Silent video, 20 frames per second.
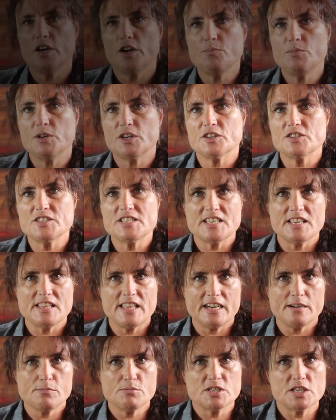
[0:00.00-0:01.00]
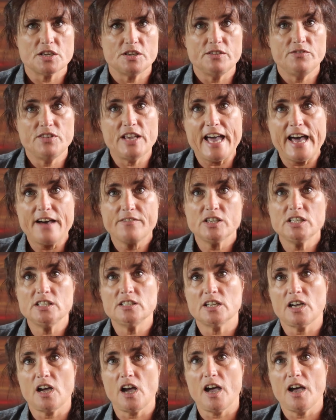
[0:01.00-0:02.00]
hope you got to see that episode. If you
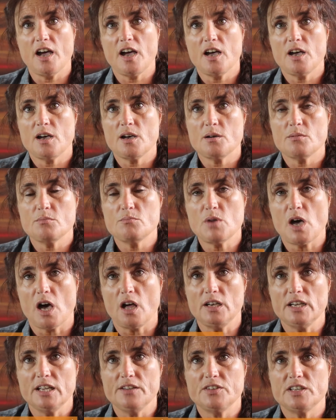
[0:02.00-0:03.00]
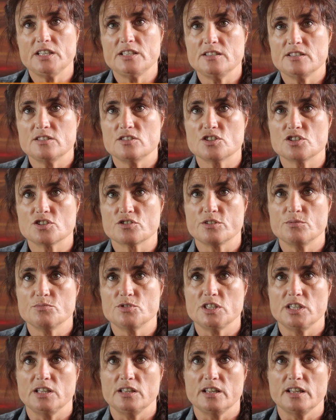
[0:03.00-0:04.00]
haven't, I'll leave it in the
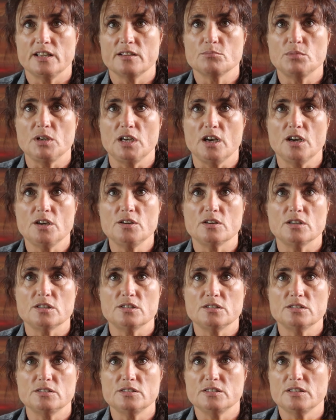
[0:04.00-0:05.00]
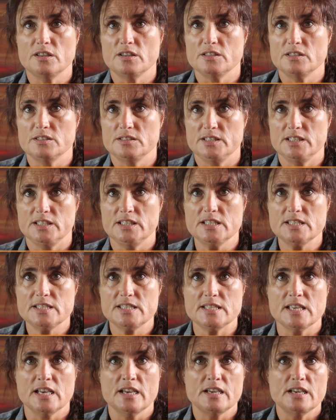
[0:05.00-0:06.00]
description and link below on dinners,
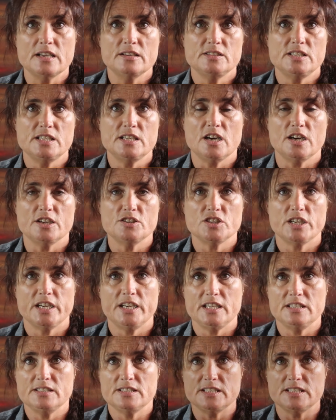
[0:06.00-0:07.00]
dehydrating